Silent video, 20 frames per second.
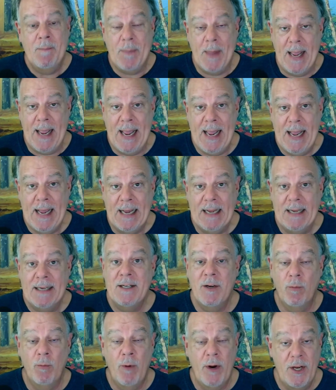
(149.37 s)
And
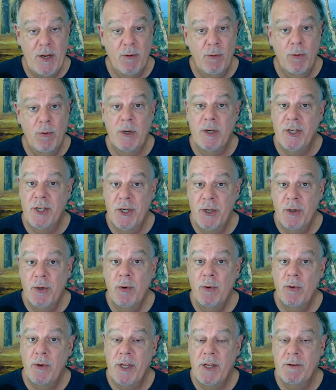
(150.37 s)
when you
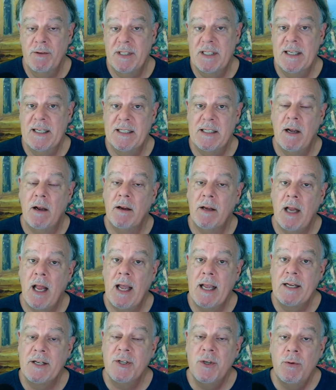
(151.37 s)
do use these
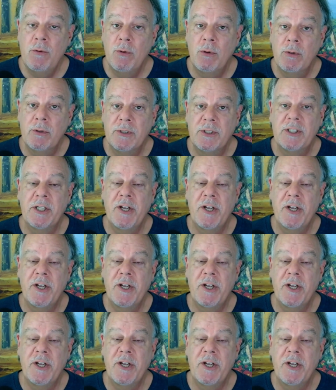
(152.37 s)
online tools,